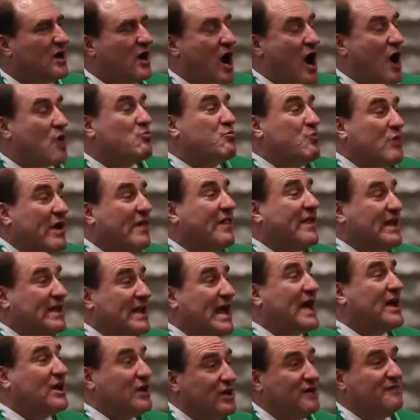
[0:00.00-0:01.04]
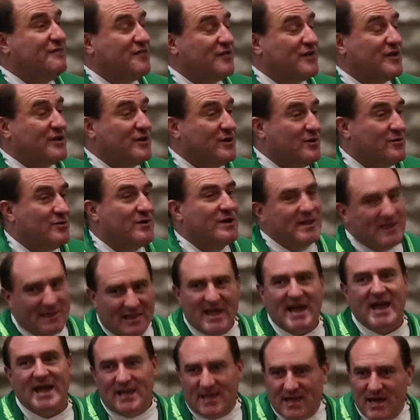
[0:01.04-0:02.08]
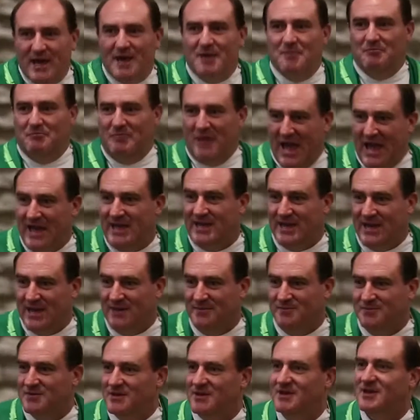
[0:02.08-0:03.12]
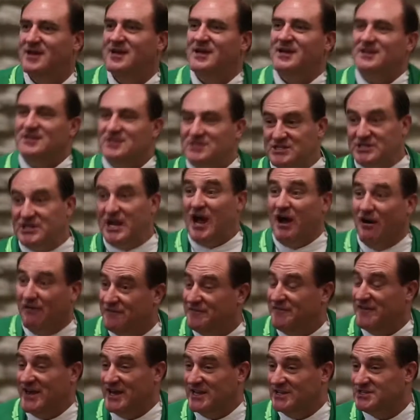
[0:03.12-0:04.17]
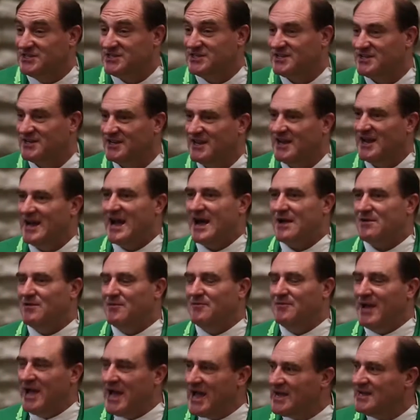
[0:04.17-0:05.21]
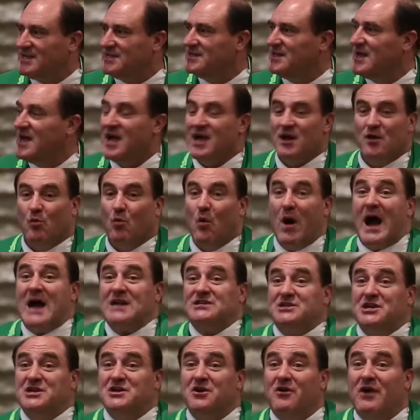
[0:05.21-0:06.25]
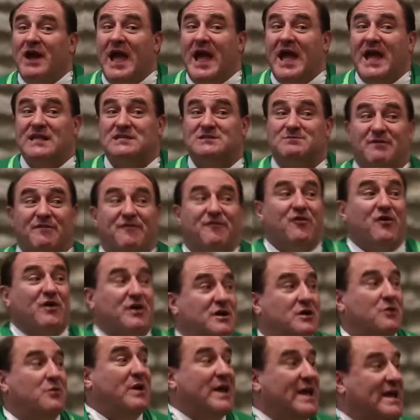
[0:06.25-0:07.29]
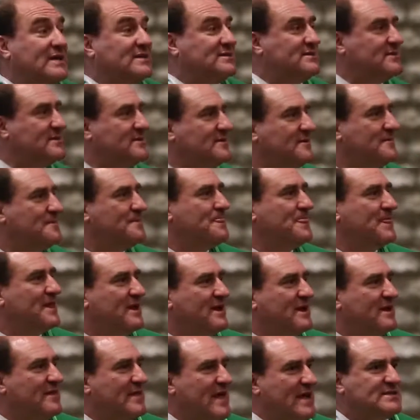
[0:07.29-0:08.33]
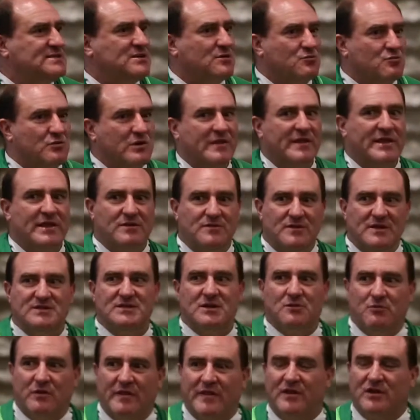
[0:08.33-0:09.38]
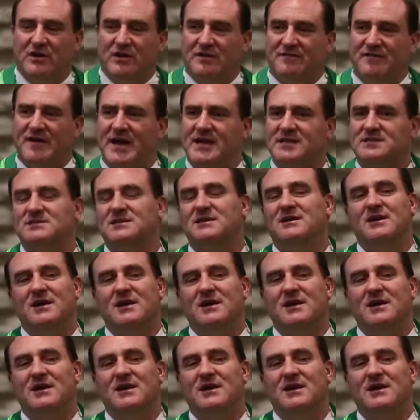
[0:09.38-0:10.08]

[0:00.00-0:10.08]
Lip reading: are really not good for you, like bacon, shellfish. I go, man, washing your hands before you eat, that's a really good advice,